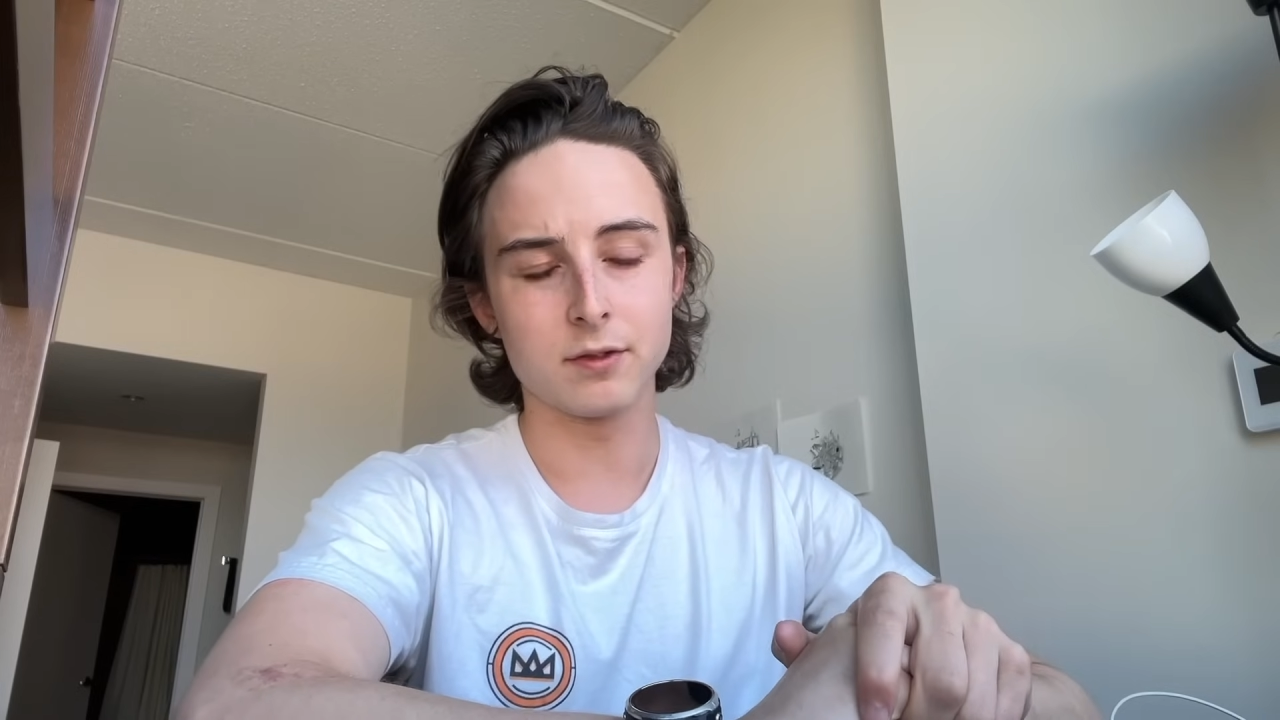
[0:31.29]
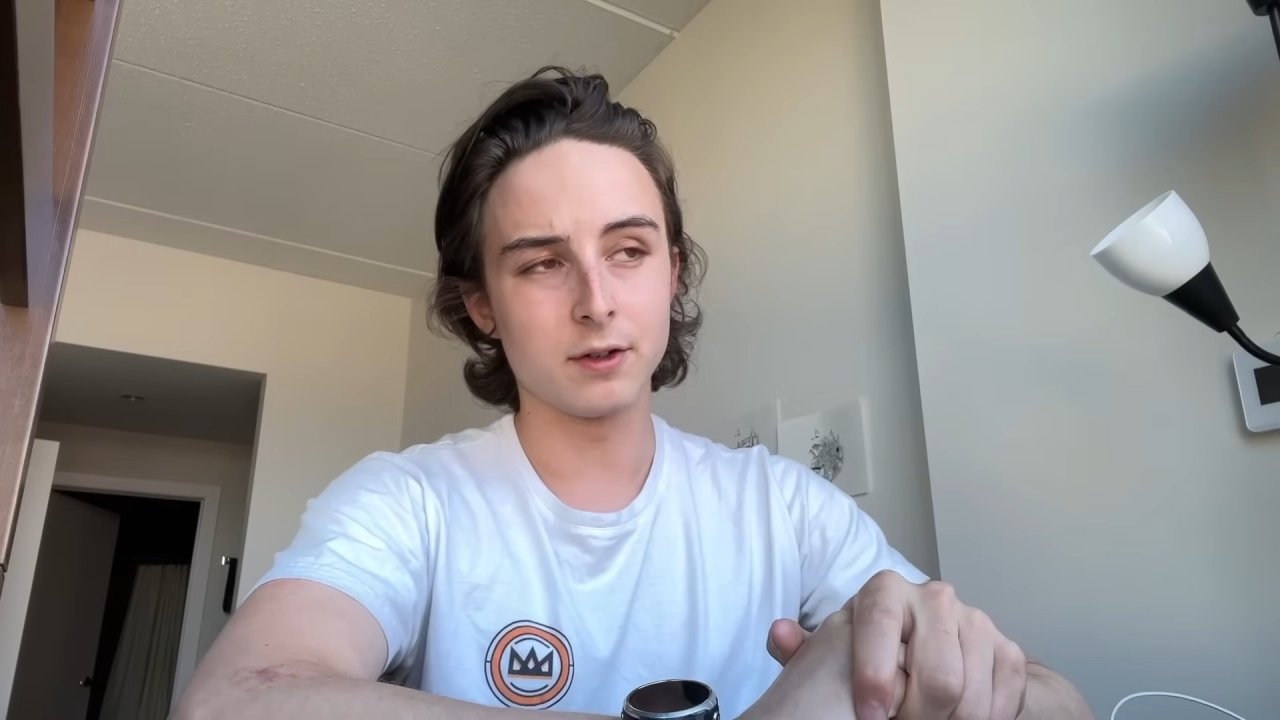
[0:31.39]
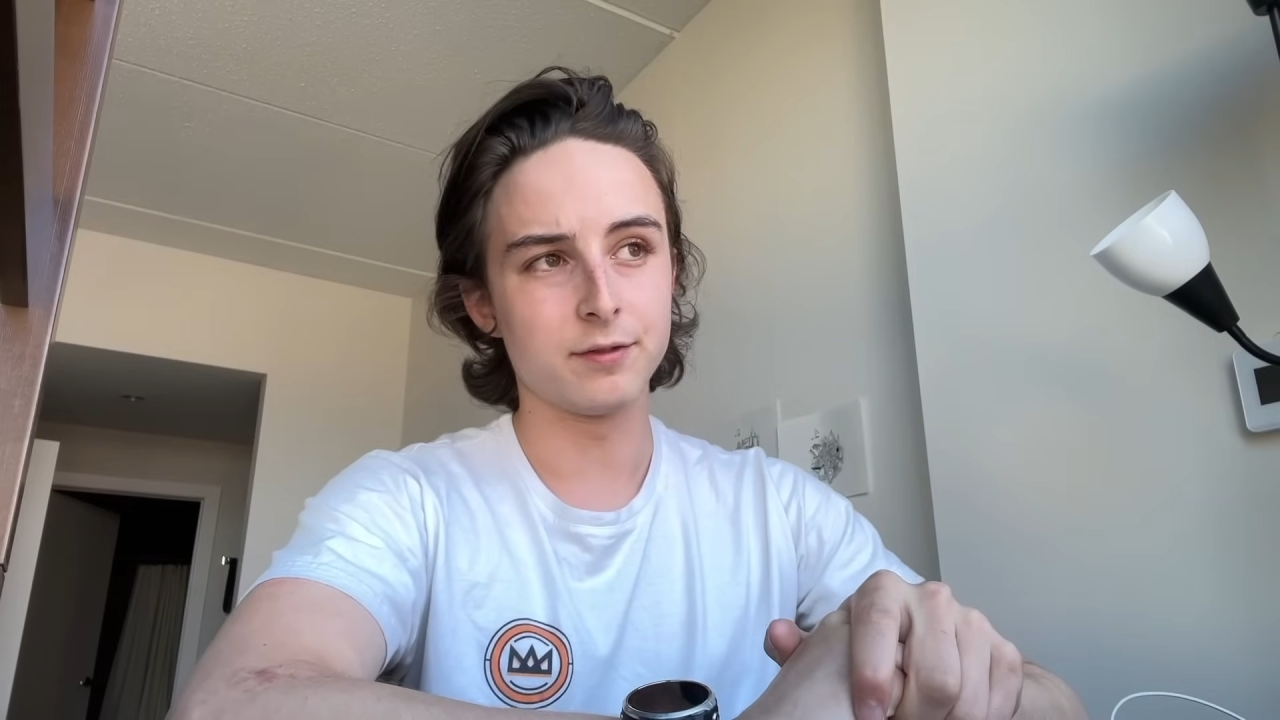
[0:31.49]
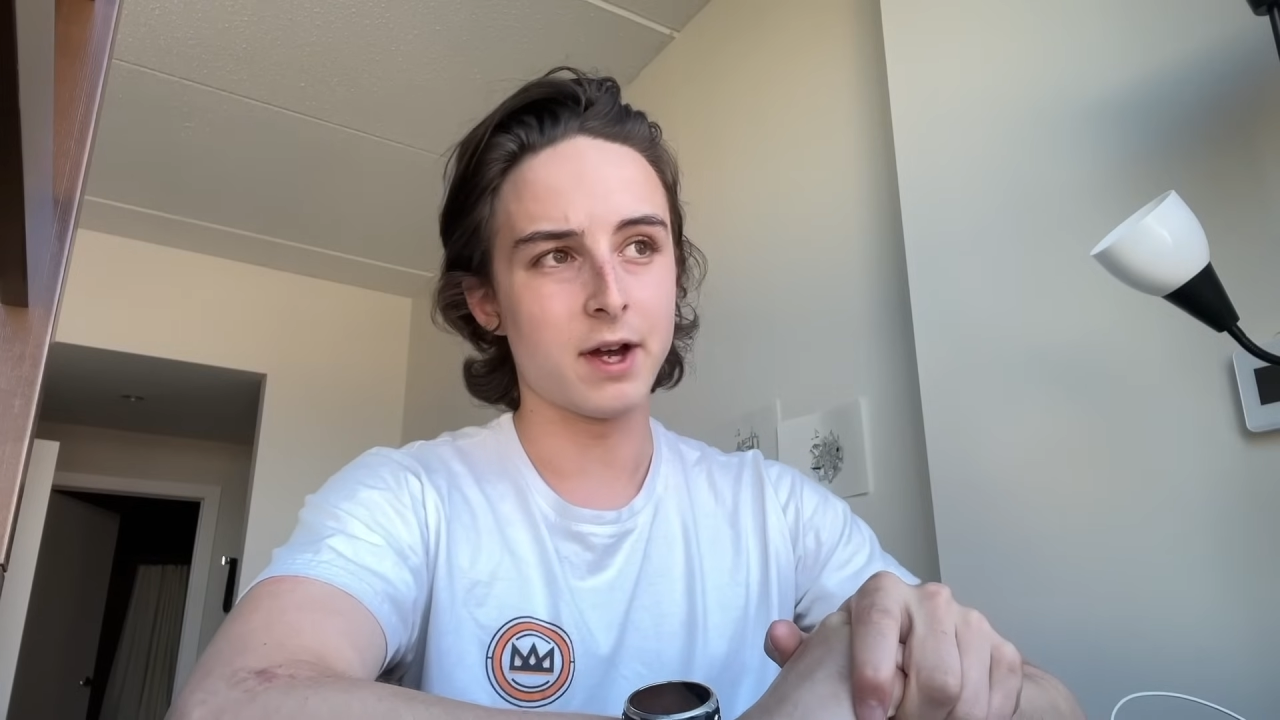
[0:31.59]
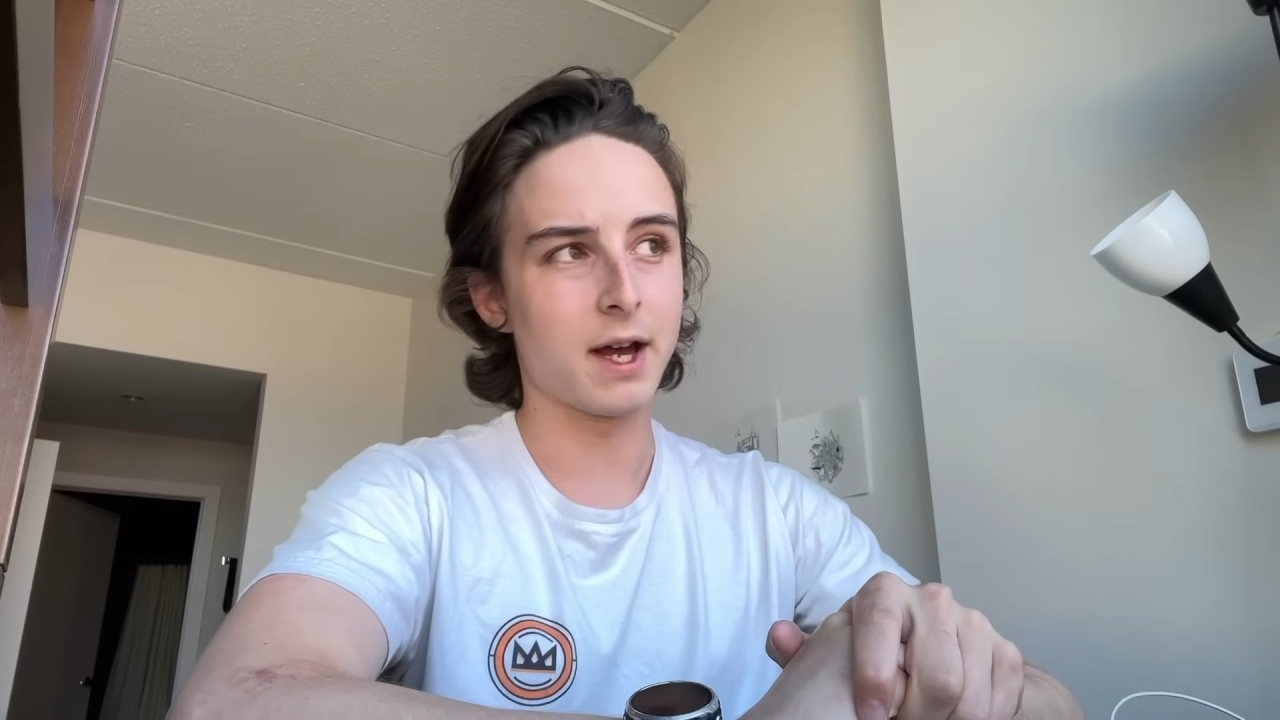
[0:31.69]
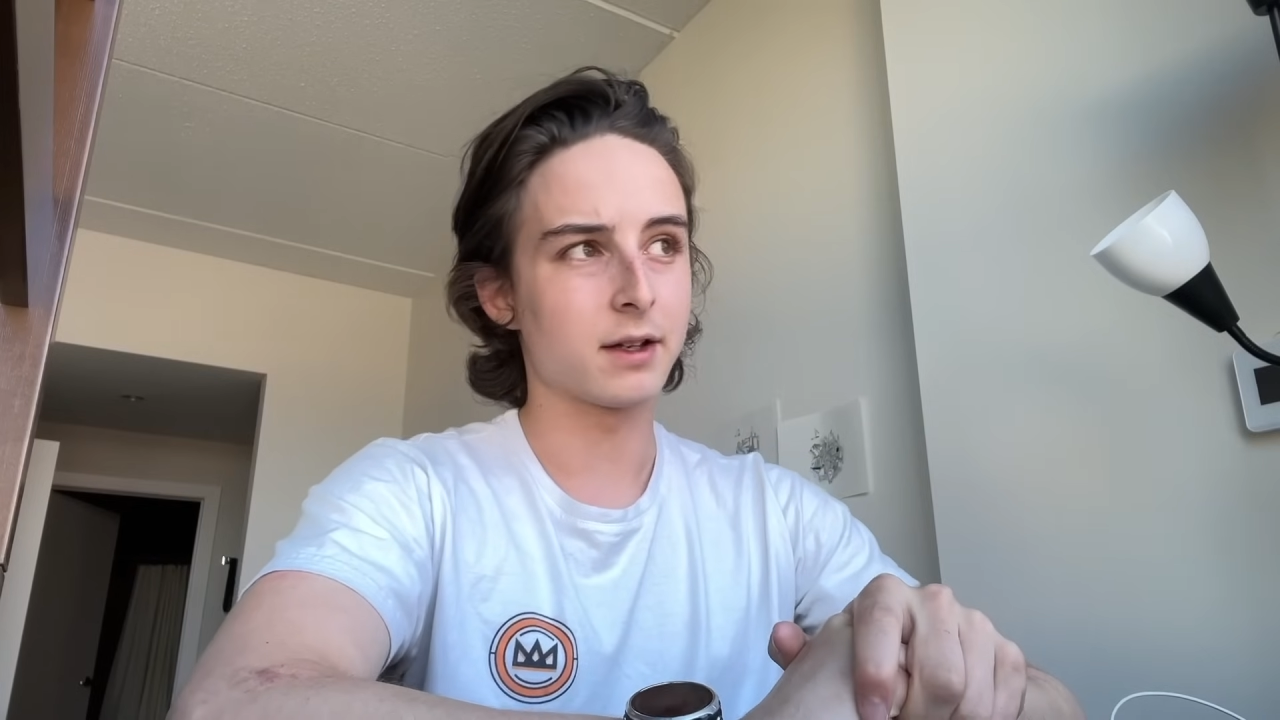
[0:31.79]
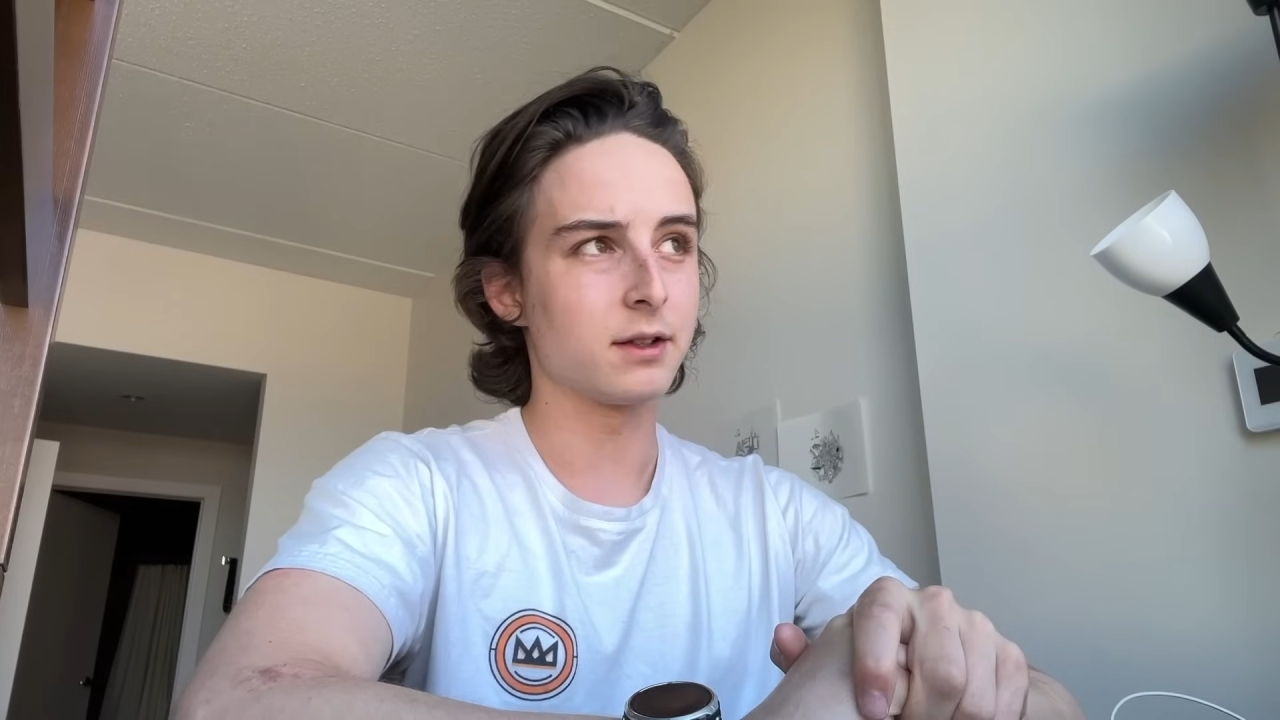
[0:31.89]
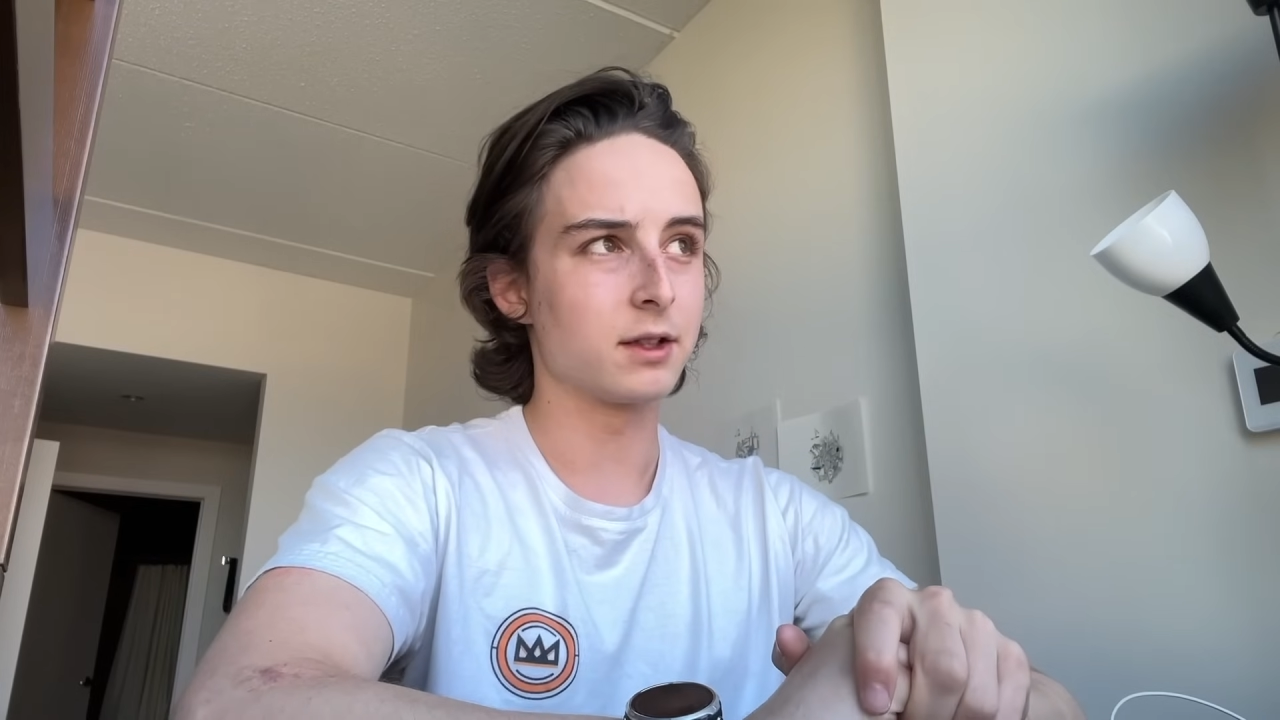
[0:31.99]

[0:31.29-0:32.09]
for a fact,